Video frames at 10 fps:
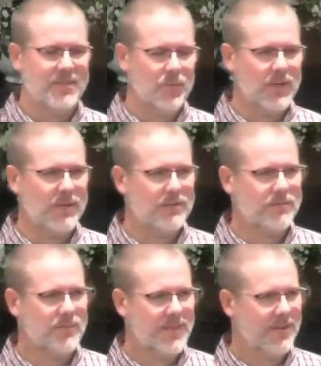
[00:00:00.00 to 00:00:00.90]
Well,
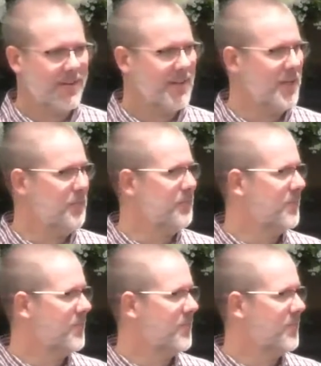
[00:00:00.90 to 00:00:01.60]
here I am.